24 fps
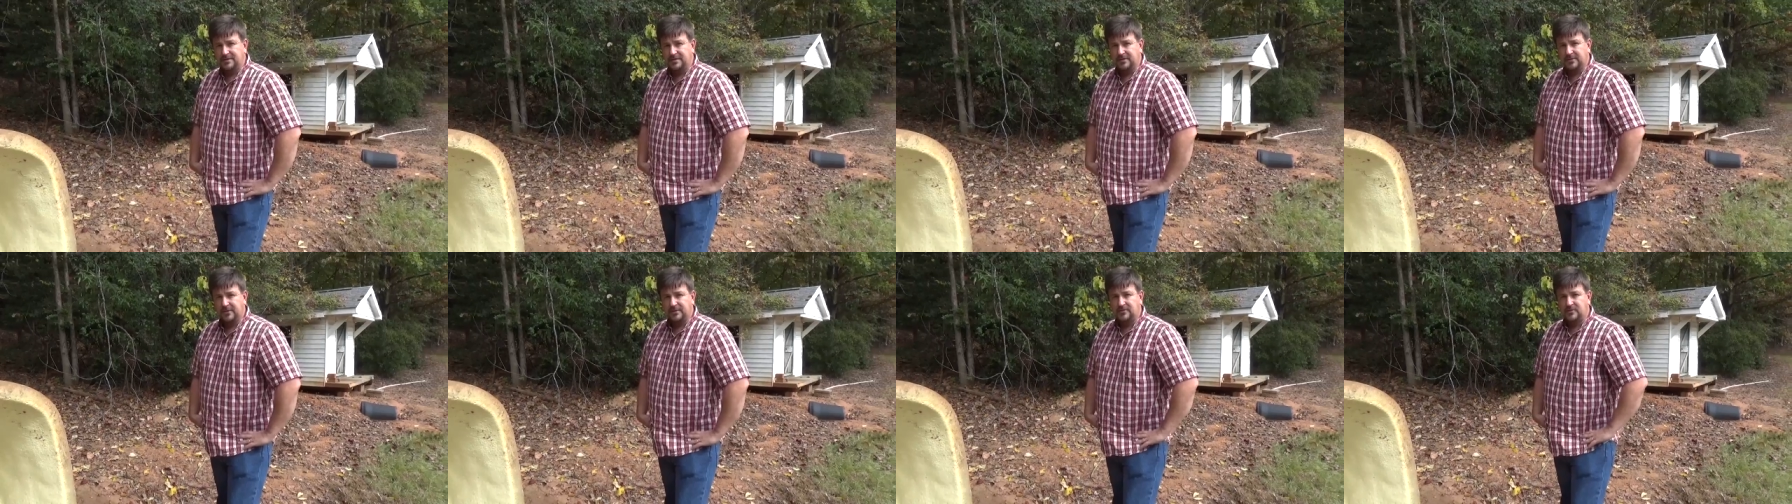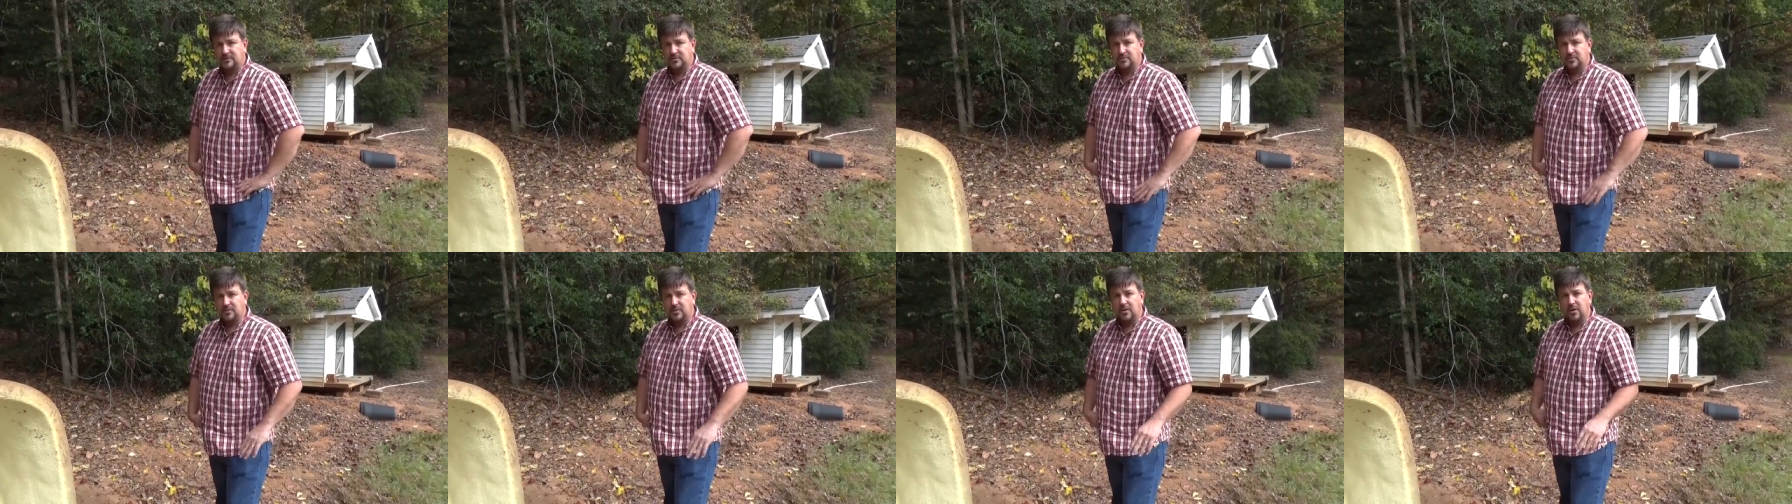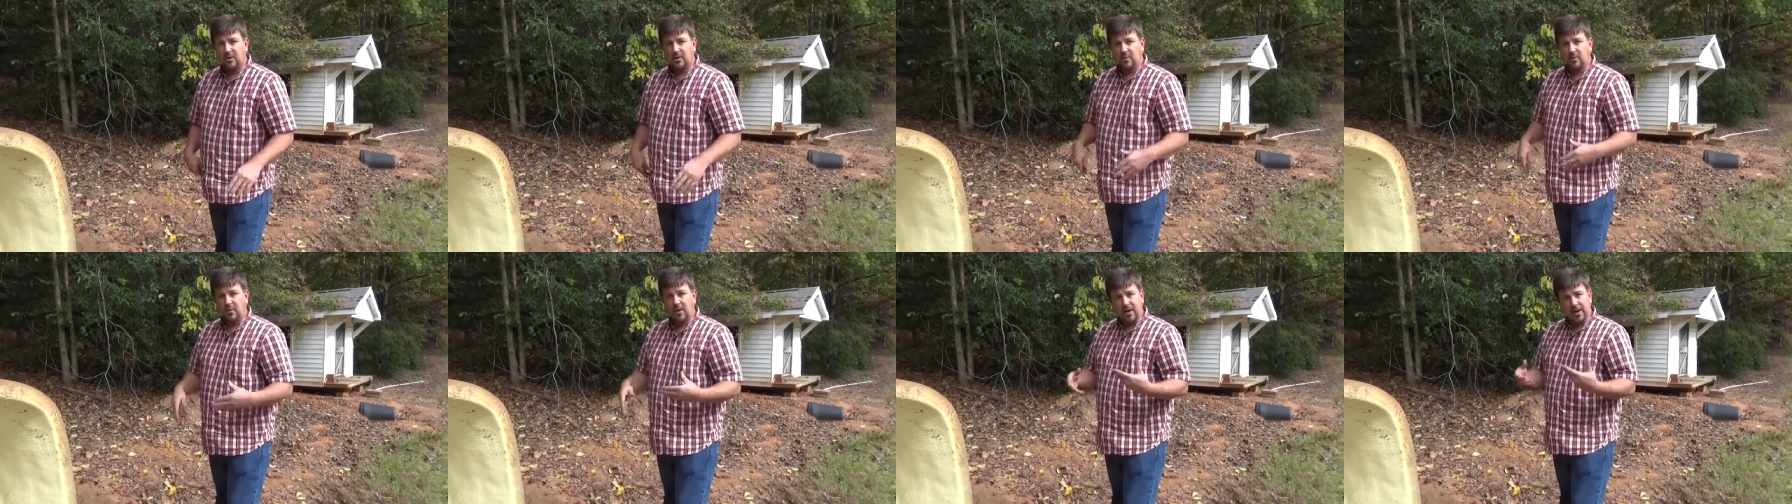to let you
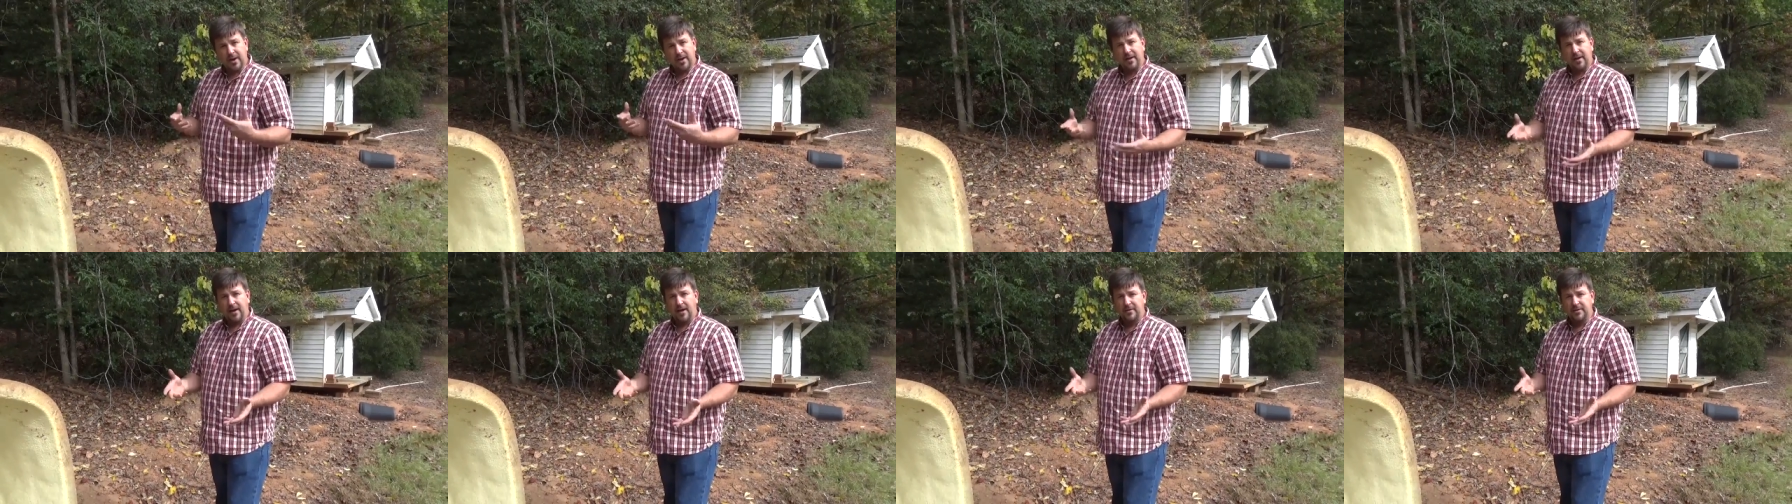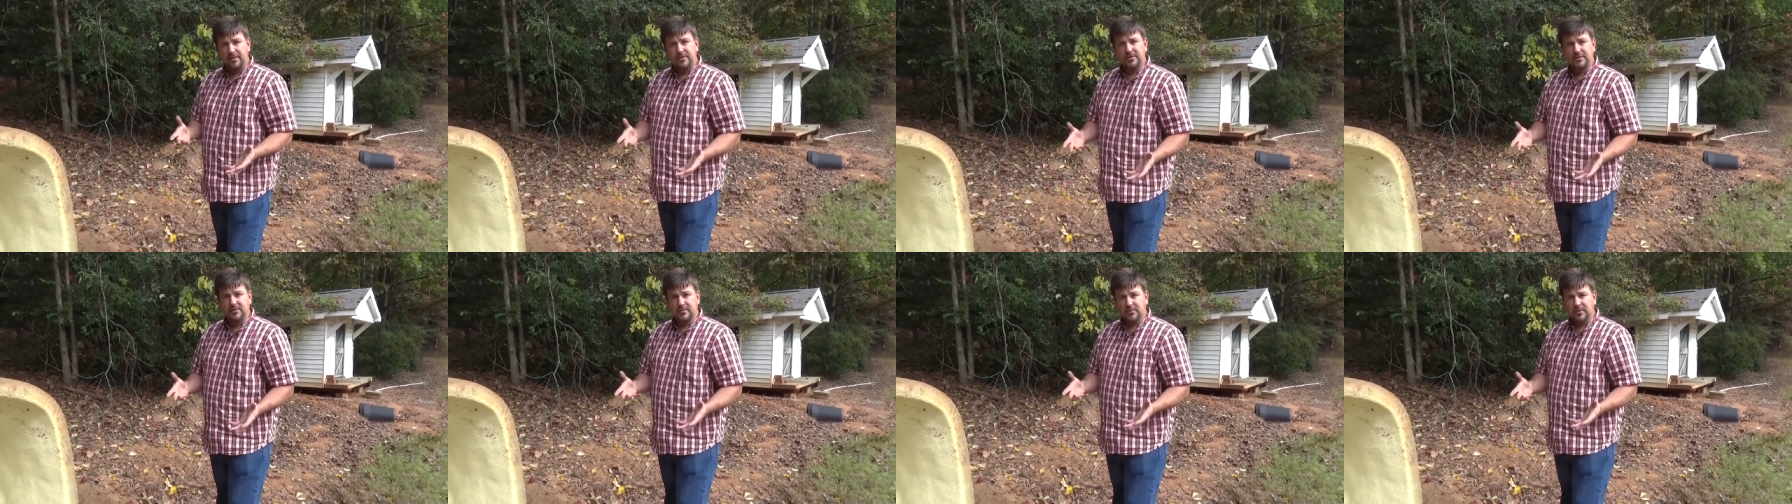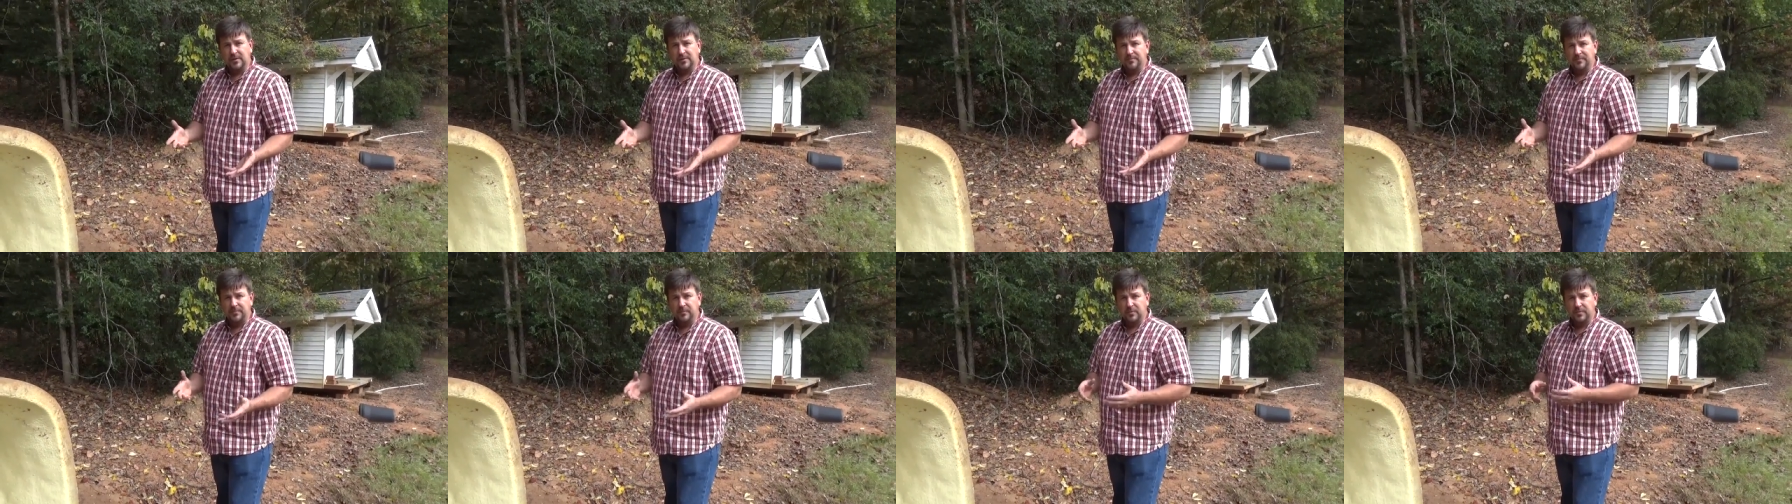know how you're
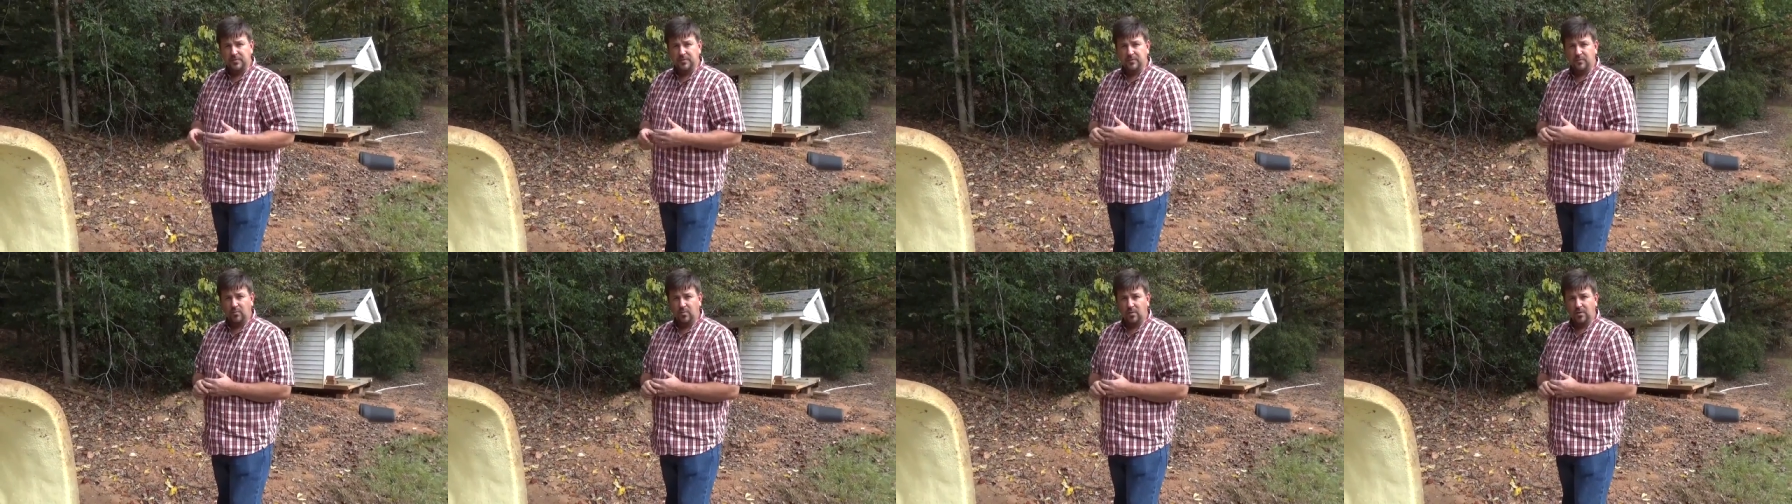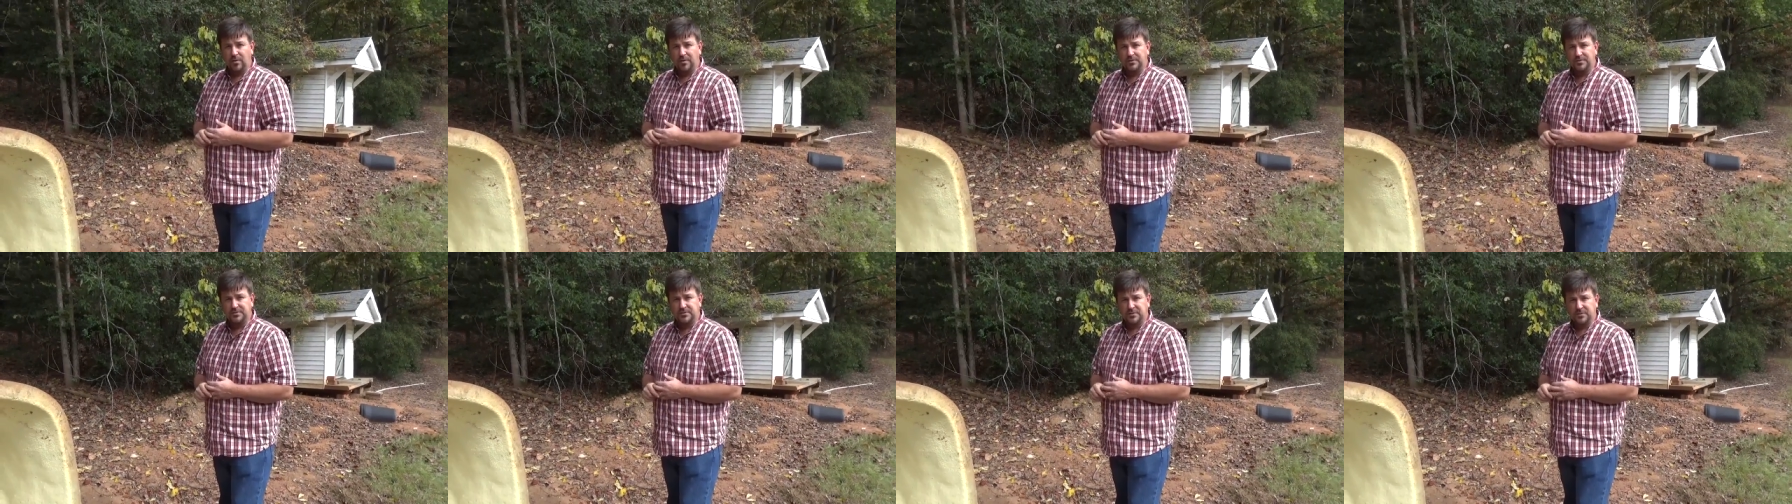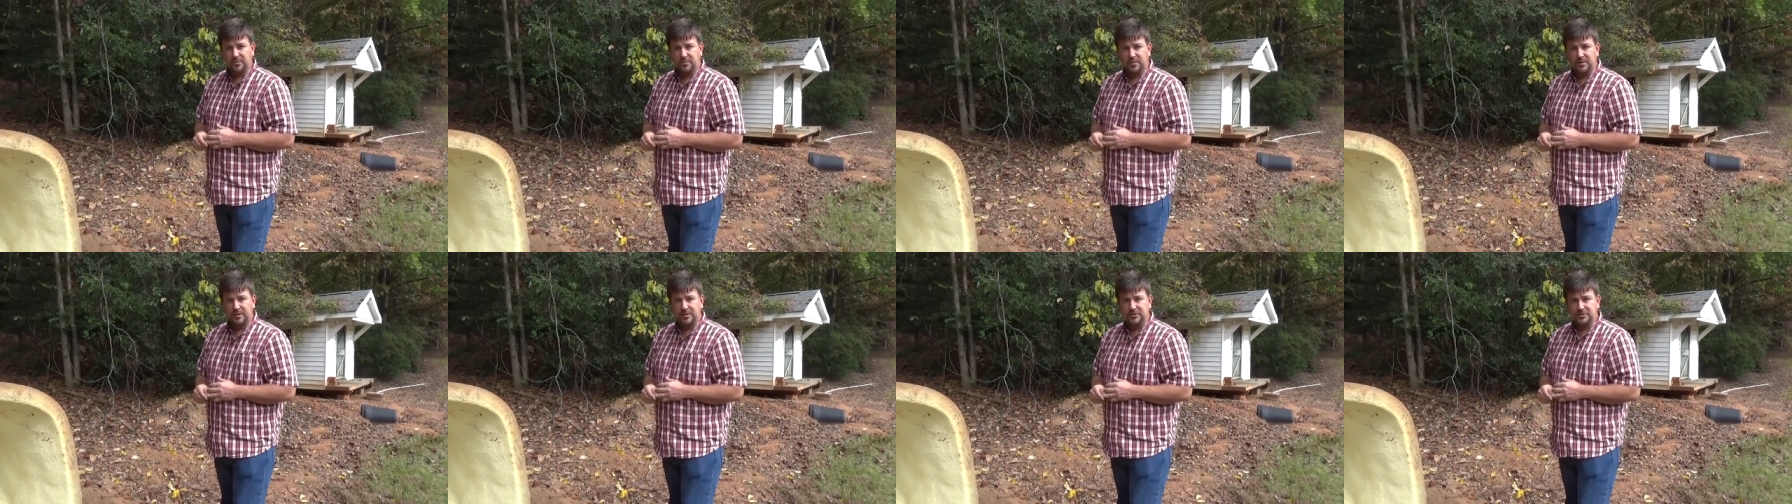doing with your water
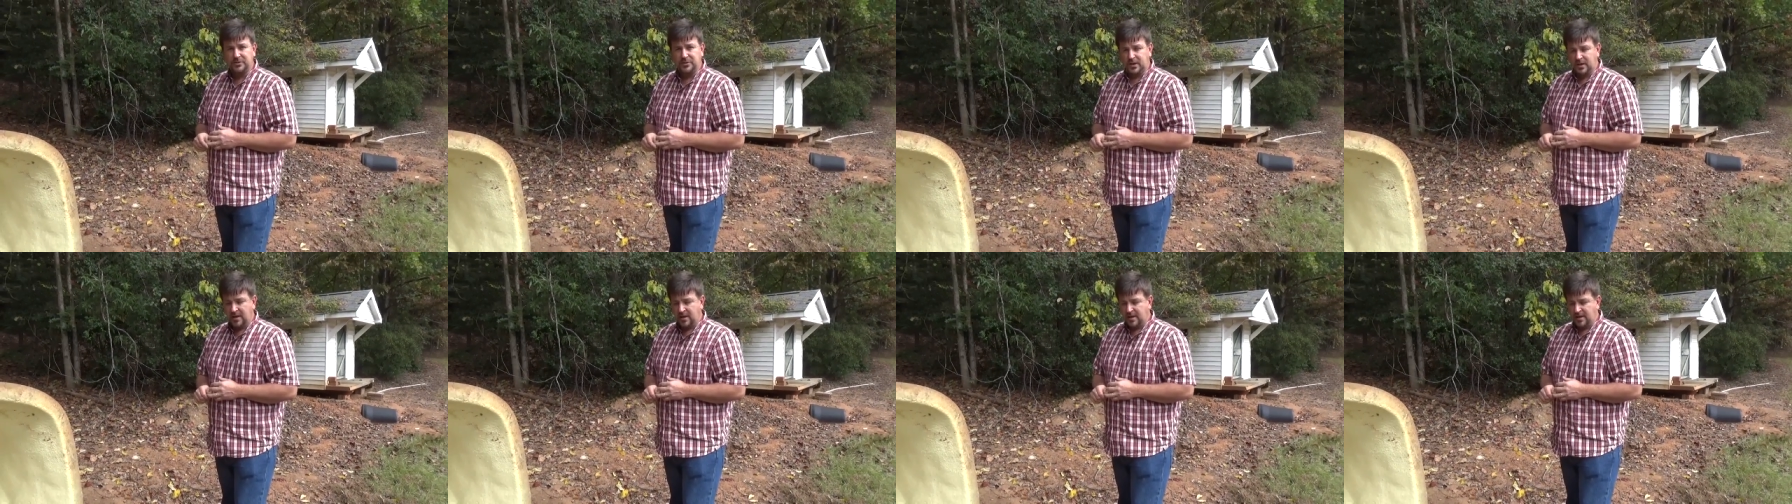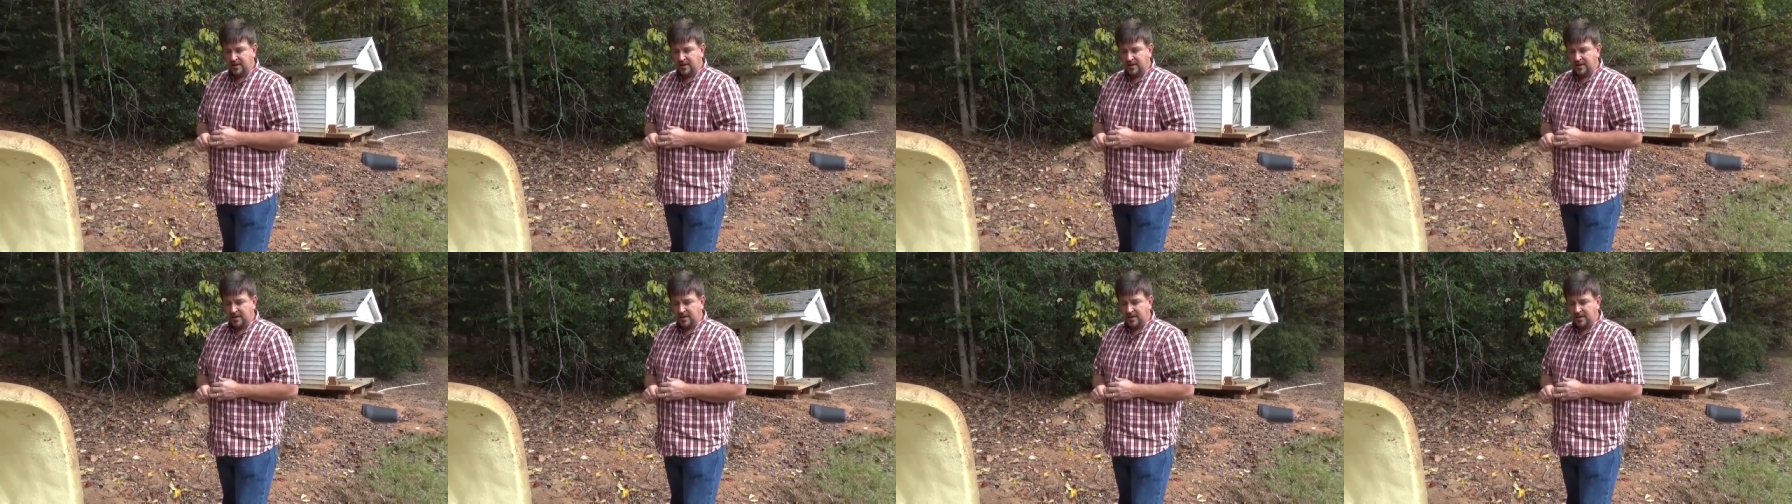storage,